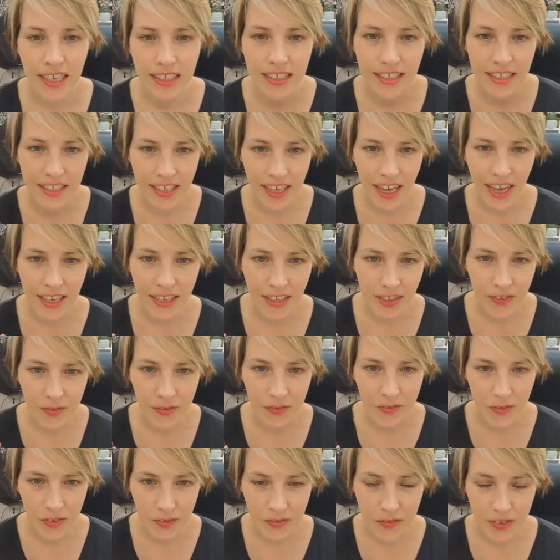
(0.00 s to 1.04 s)
until the end
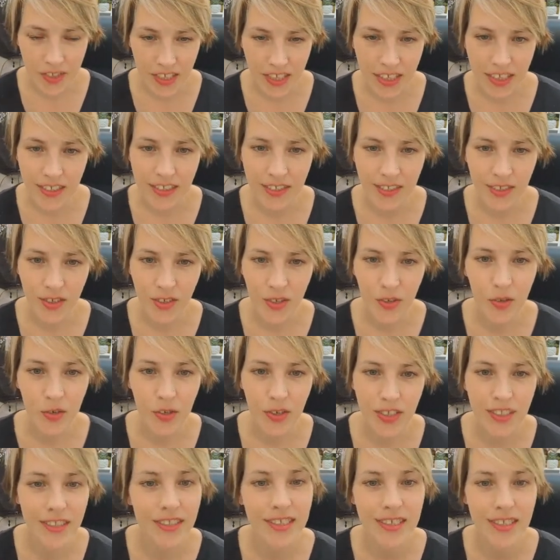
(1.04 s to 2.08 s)
of 15th, you
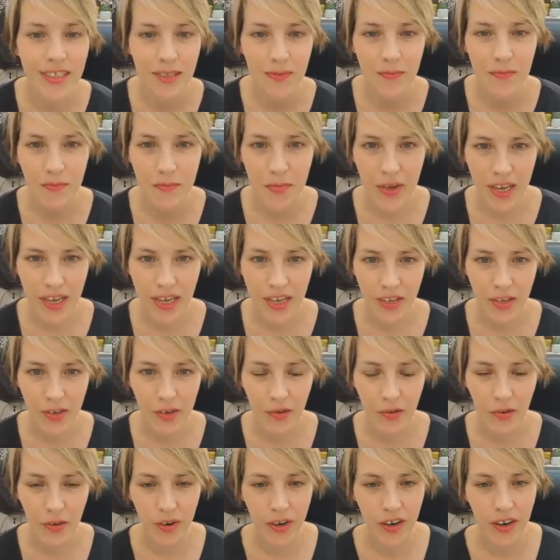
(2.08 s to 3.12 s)
can submit
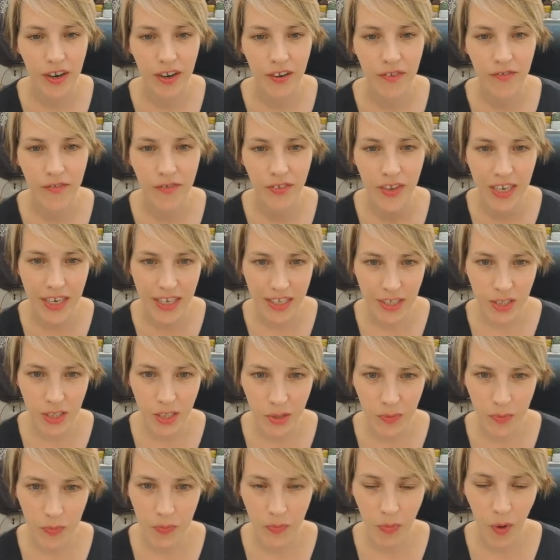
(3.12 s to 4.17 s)
your
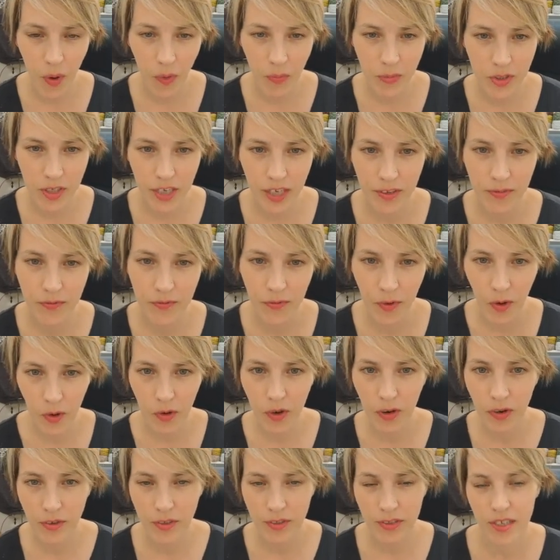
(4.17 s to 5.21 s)
finished object
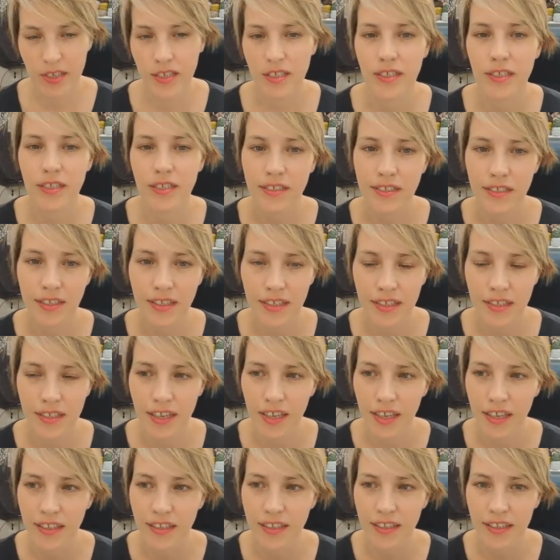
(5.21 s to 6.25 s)
photos in
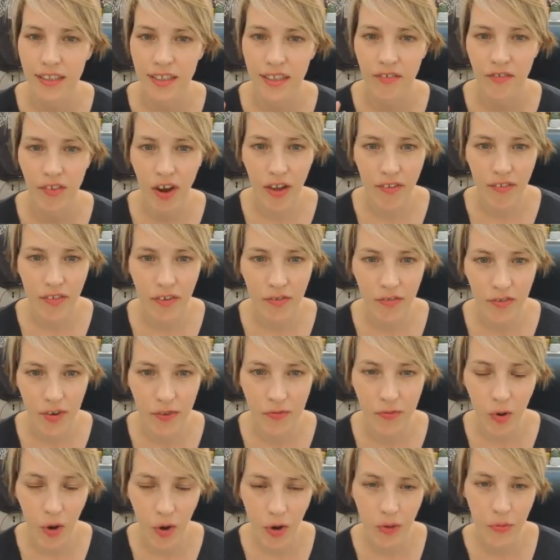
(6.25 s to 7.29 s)
the
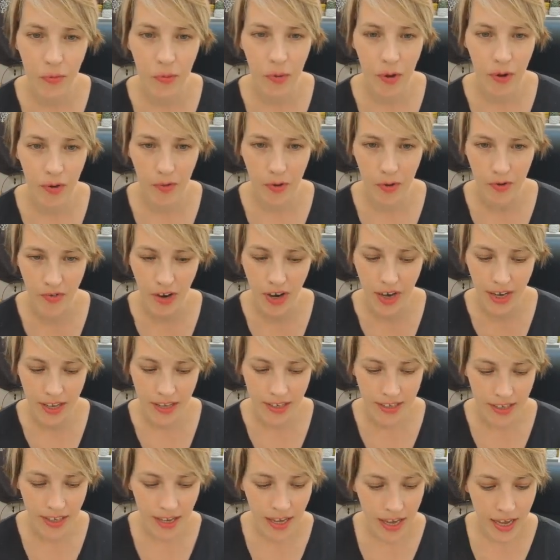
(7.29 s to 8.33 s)
Ravelry forum where we run
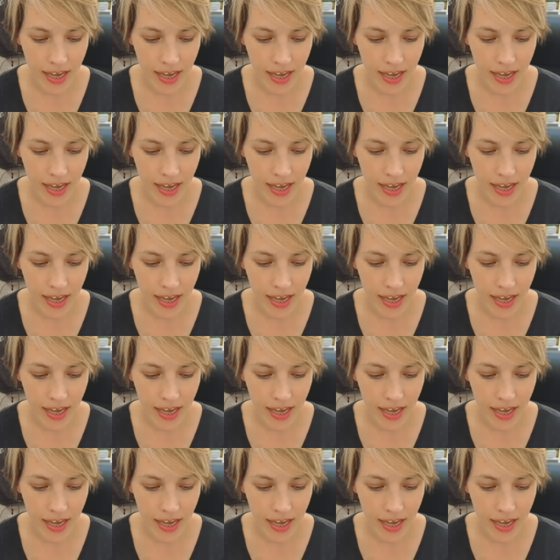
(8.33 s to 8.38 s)
it,